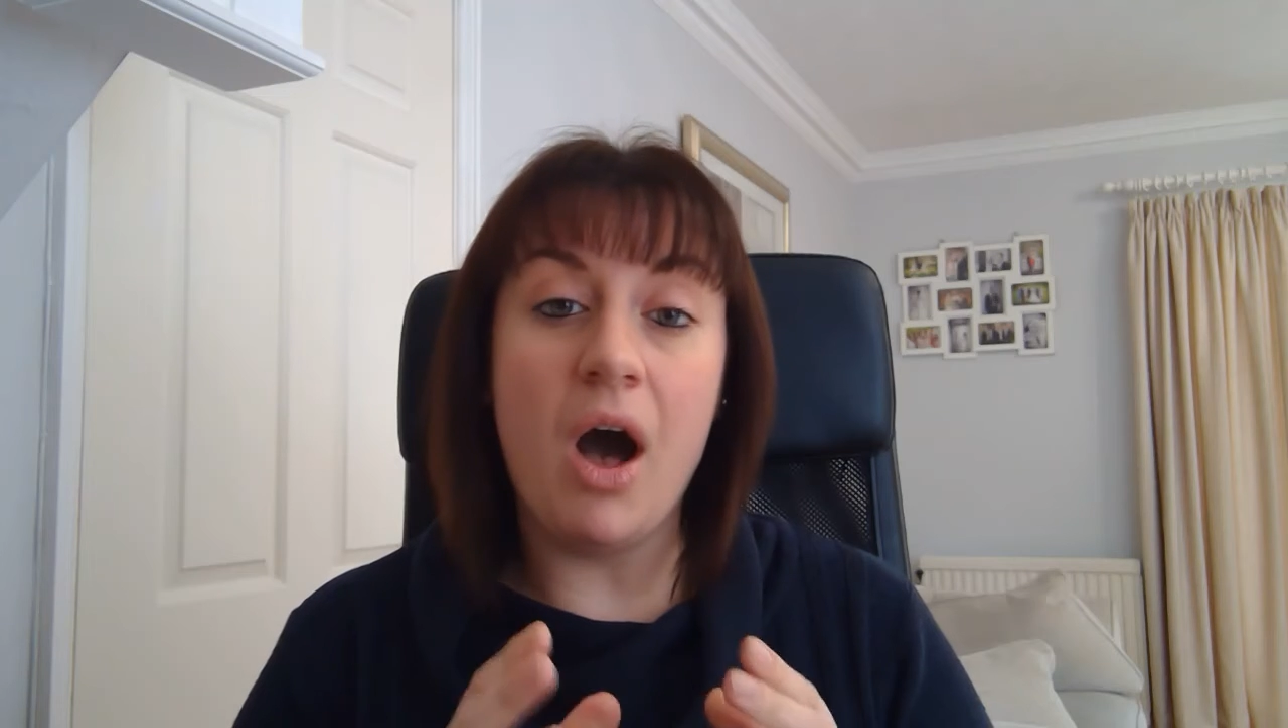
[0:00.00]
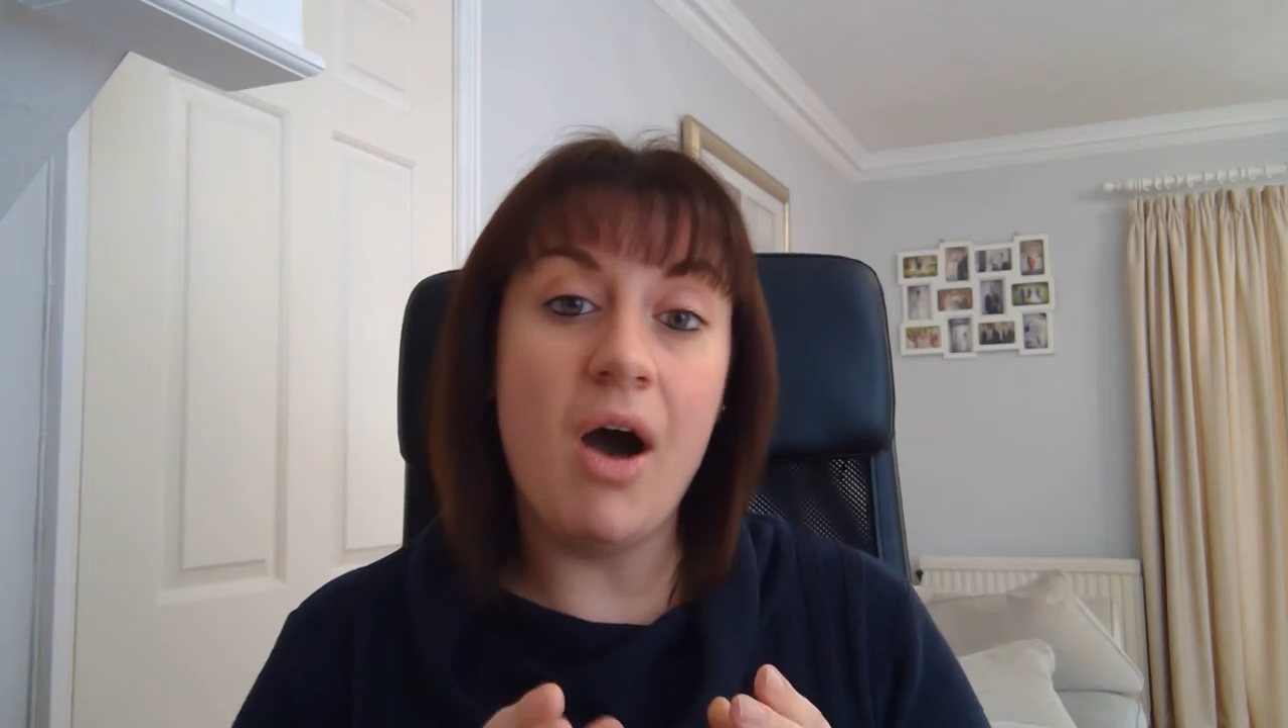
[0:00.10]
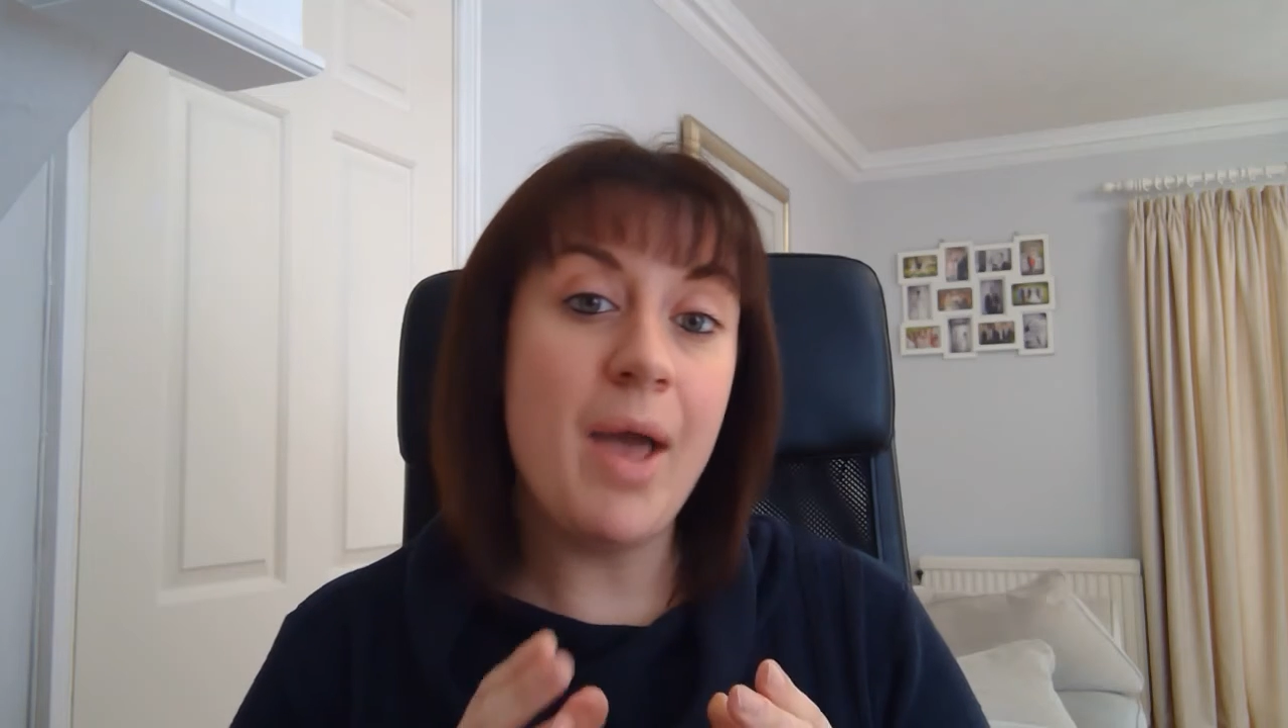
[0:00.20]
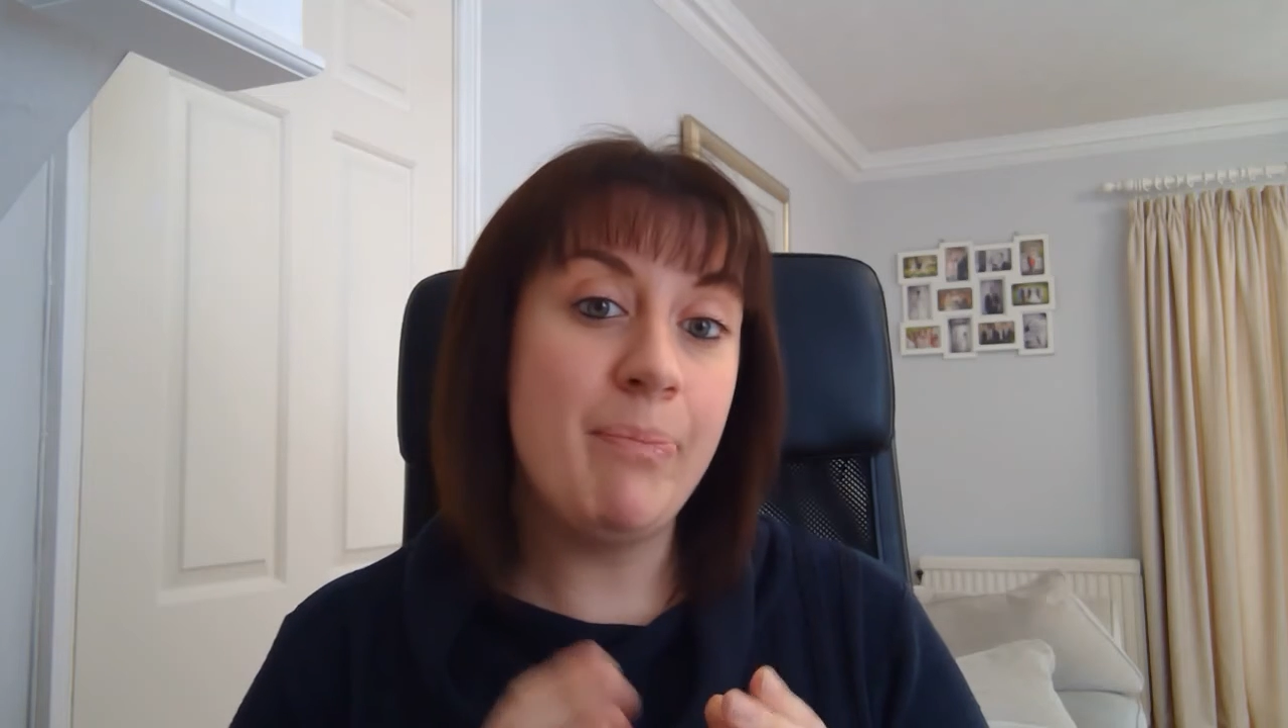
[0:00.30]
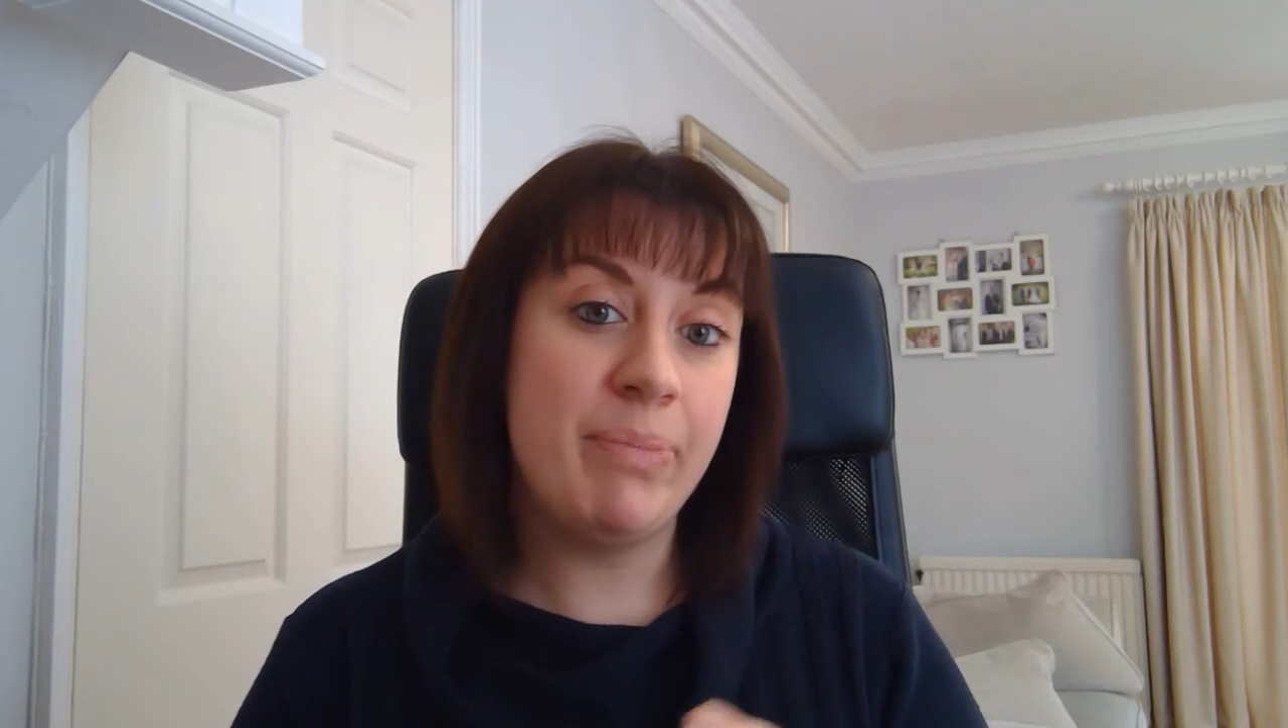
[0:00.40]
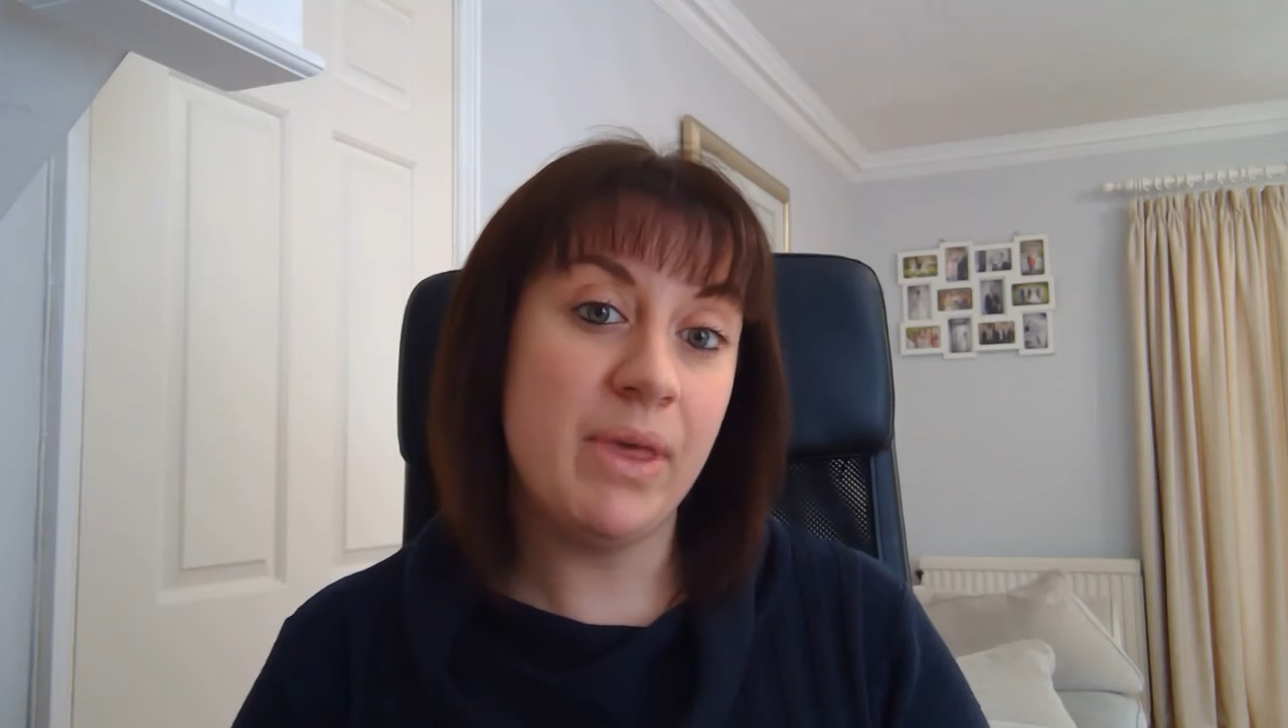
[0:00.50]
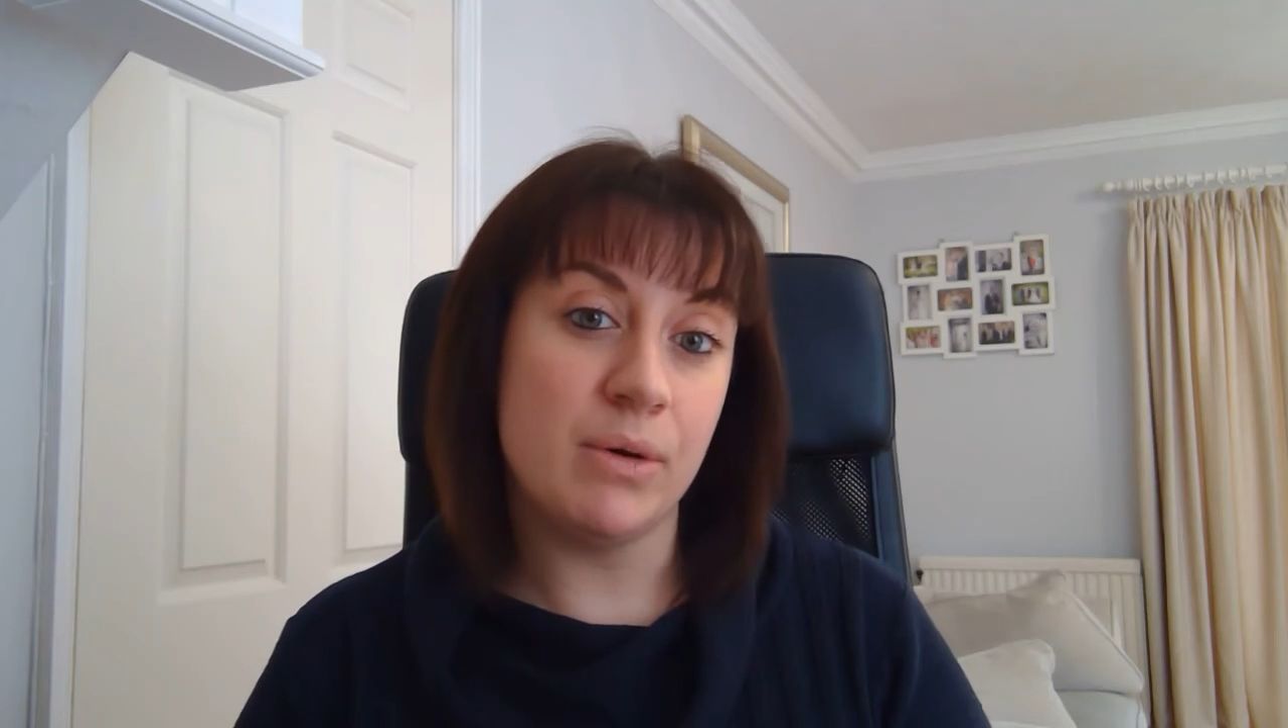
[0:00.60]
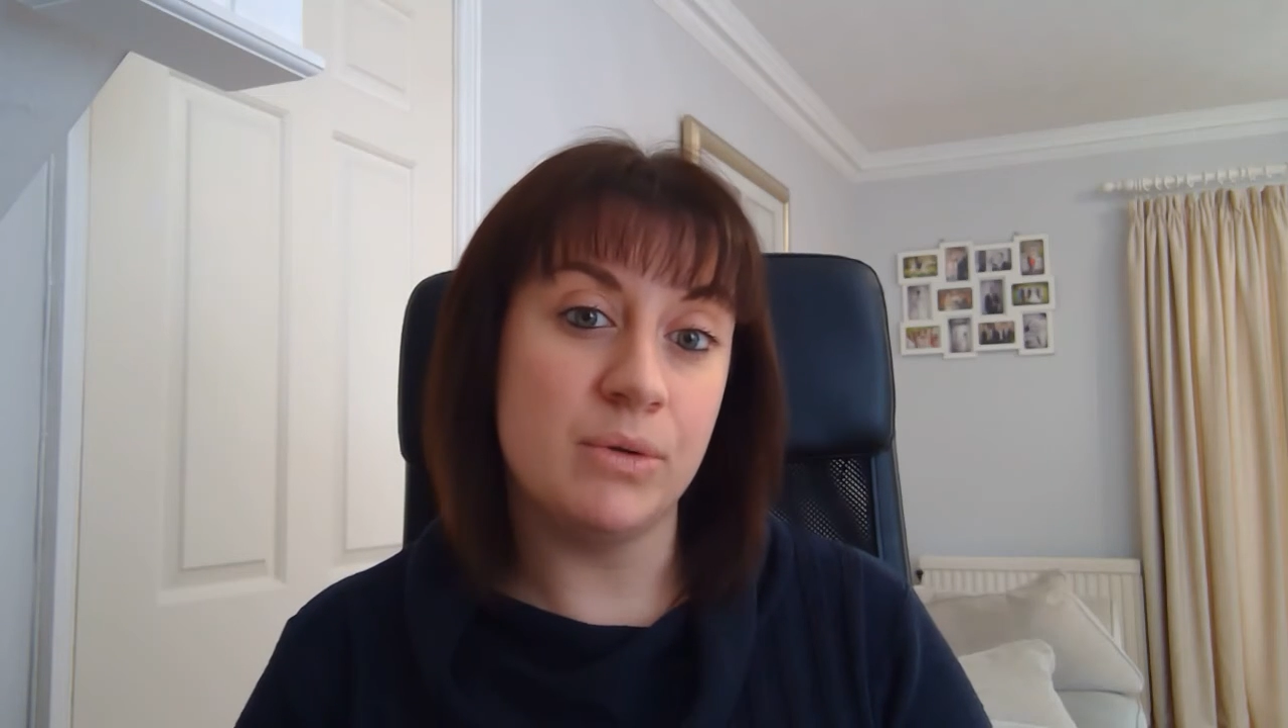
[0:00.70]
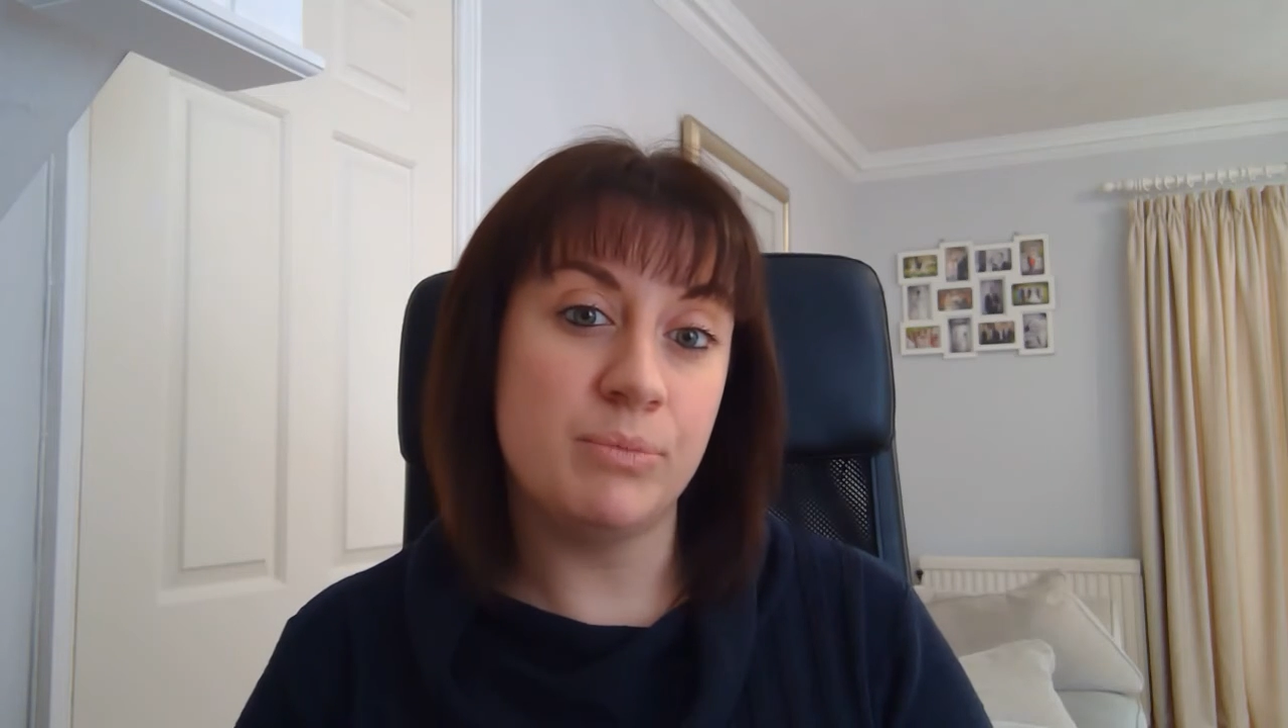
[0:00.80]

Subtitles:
I bill